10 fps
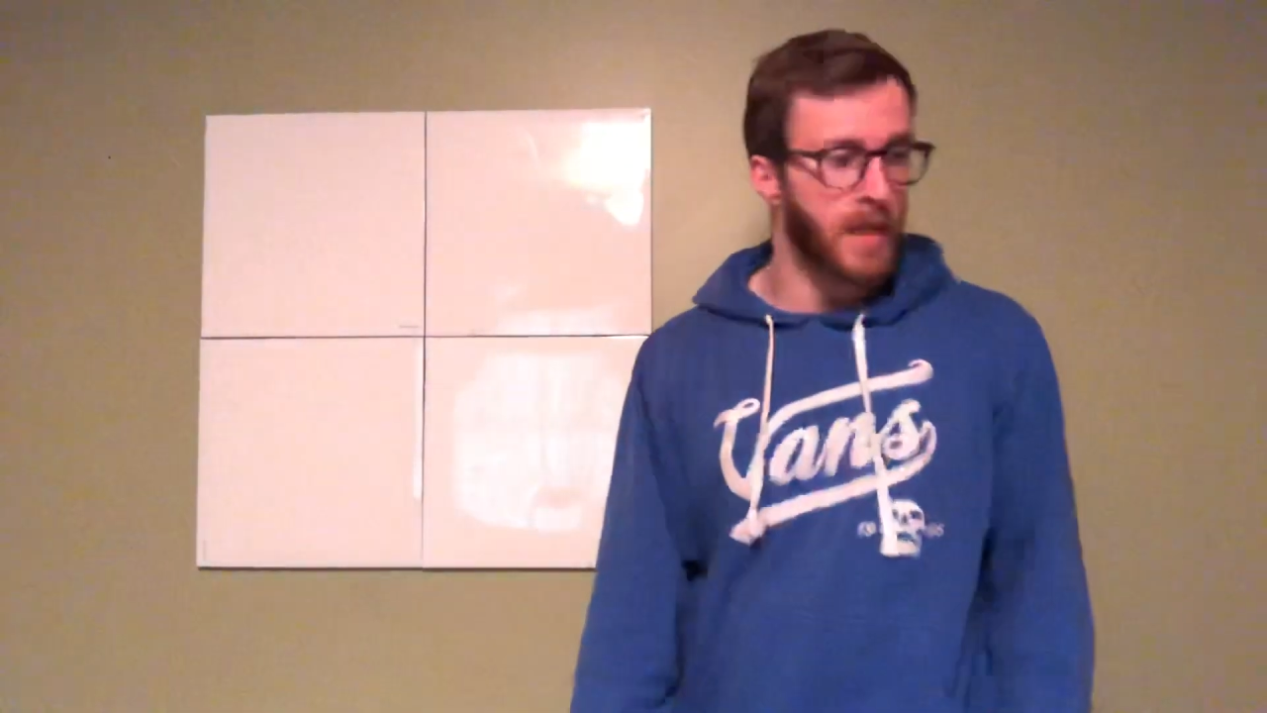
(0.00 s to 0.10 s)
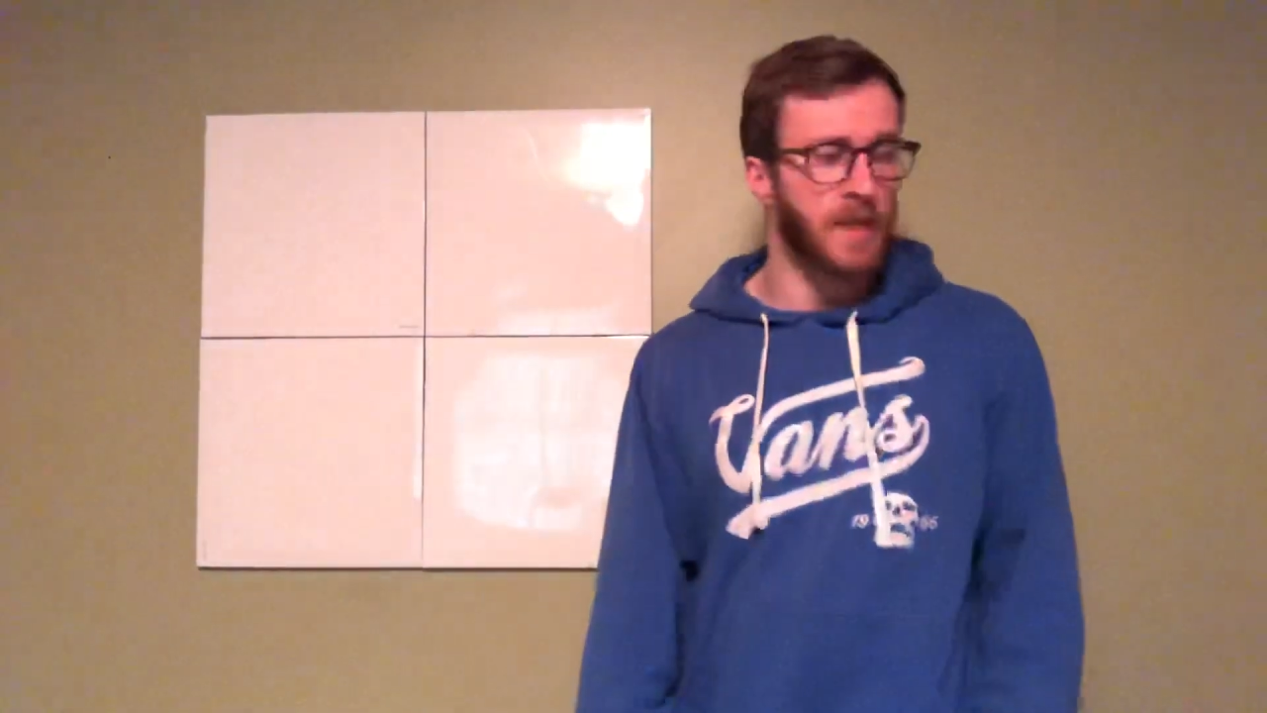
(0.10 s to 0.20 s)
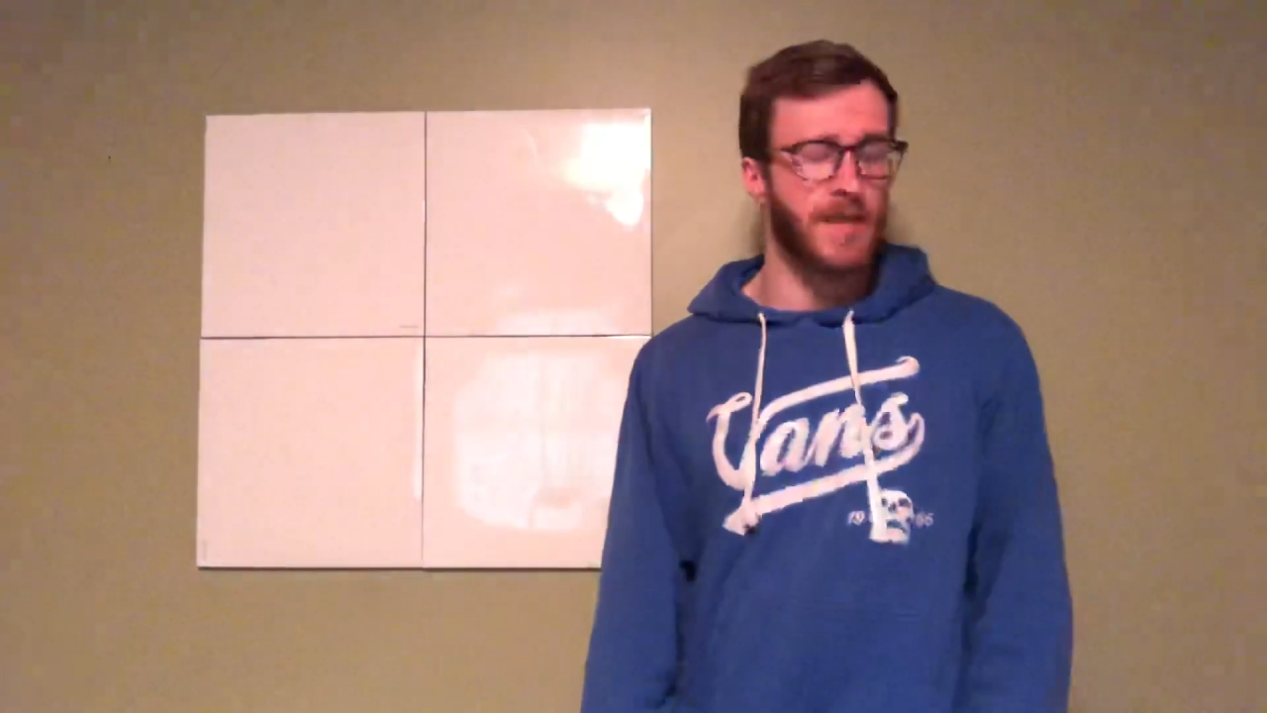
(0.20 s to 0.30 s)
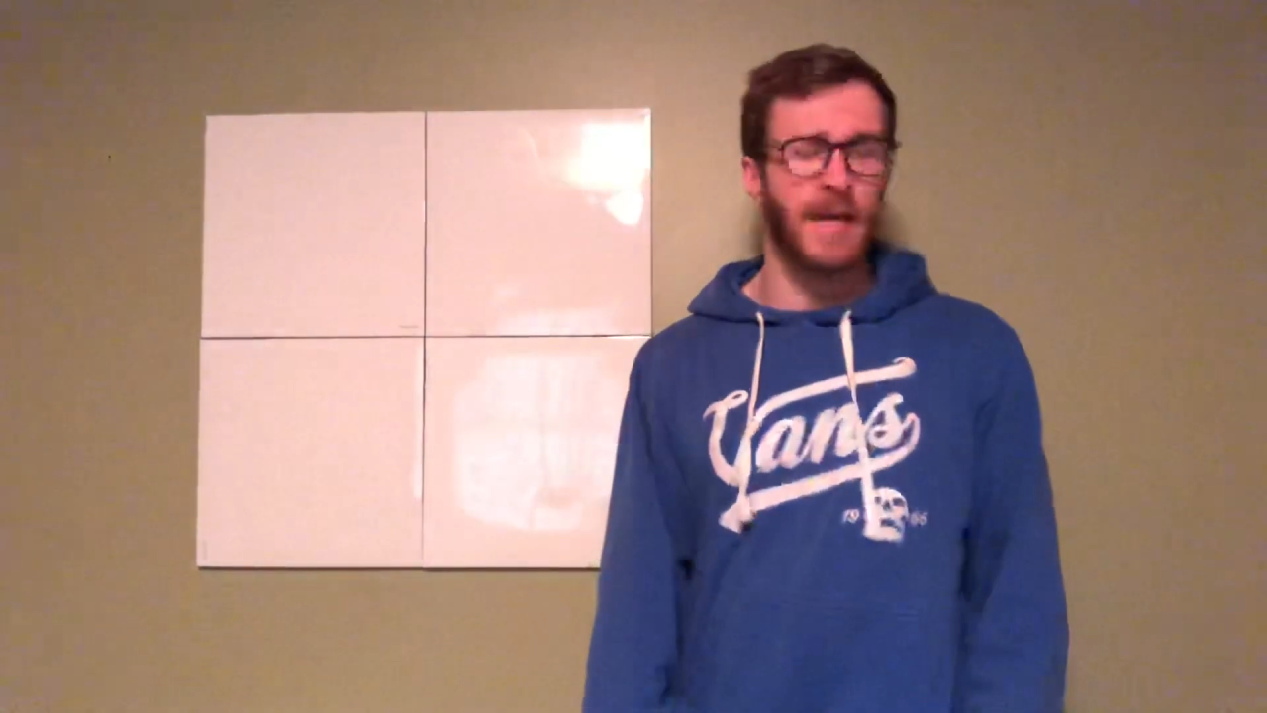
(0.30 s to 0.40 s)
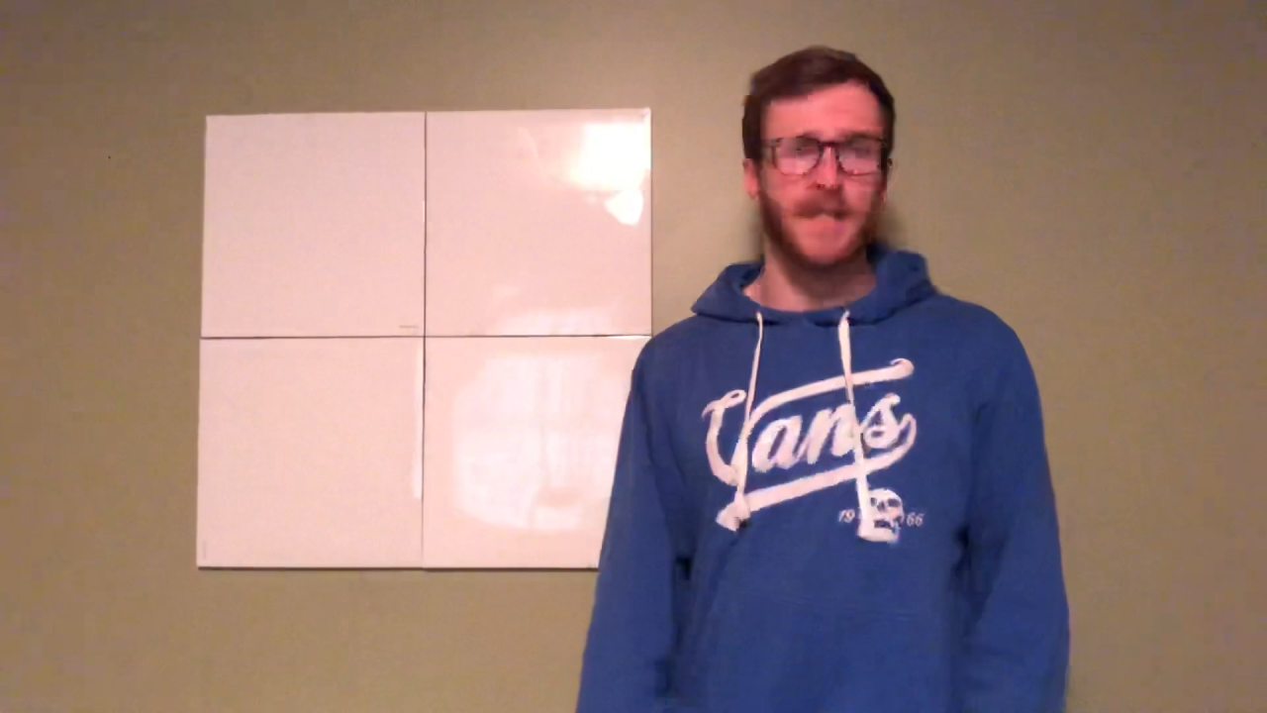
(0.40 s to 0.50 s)
it
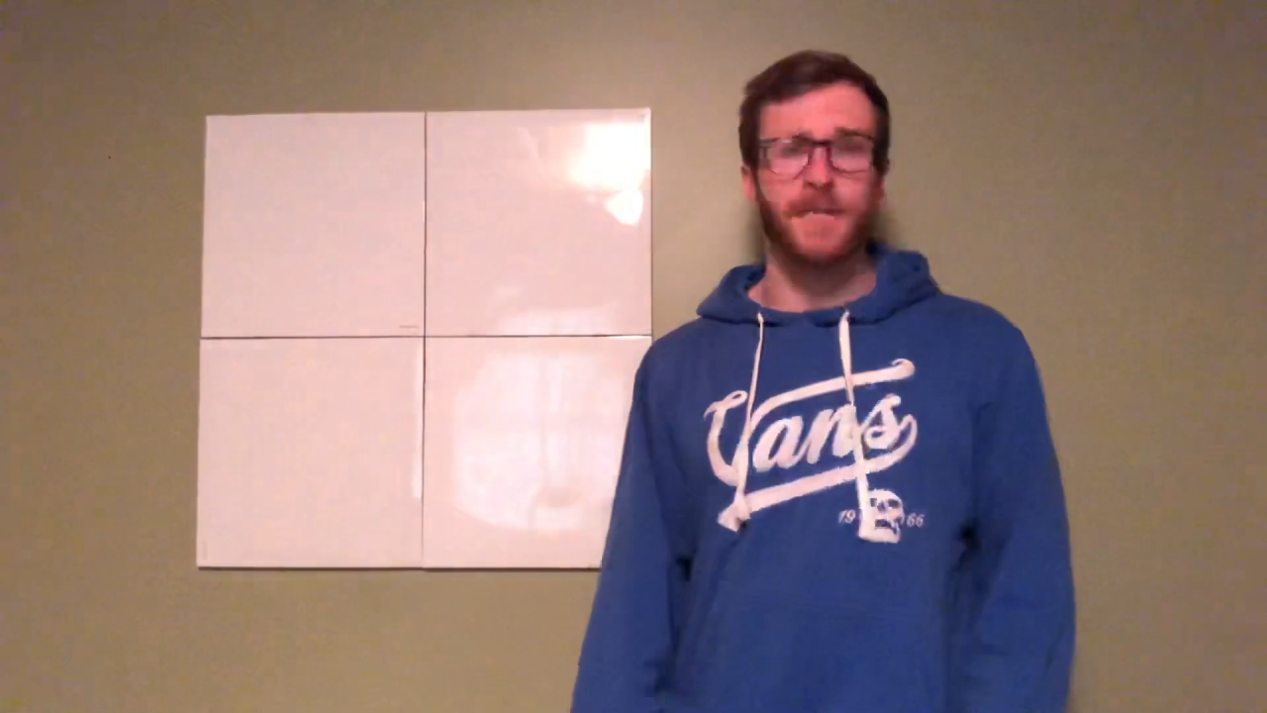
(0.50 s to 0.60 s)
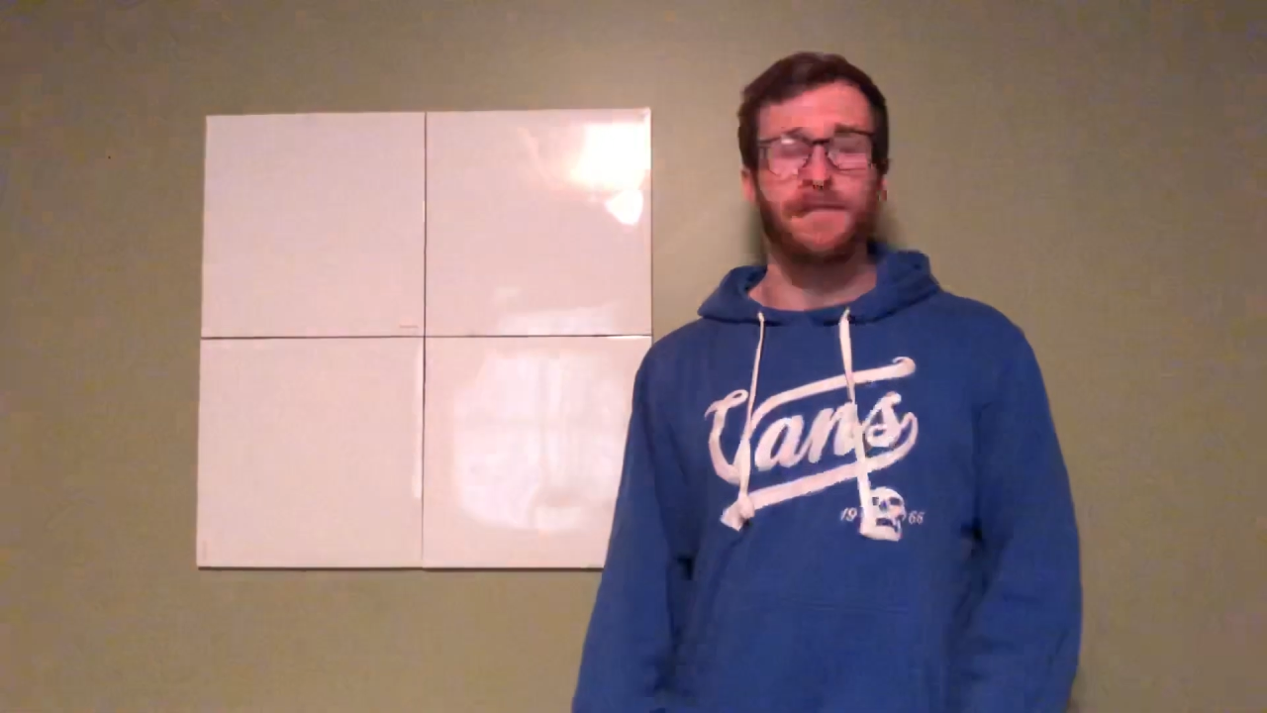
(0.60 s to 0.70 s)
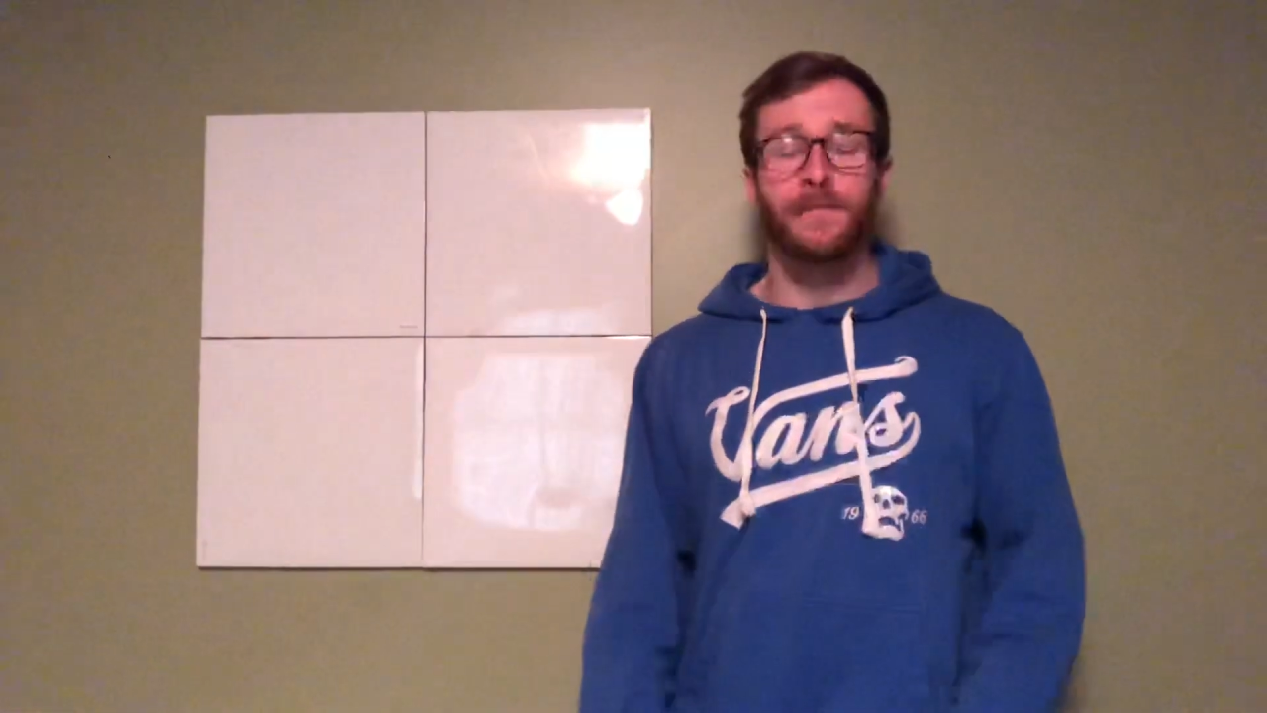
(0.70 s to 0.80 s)
says,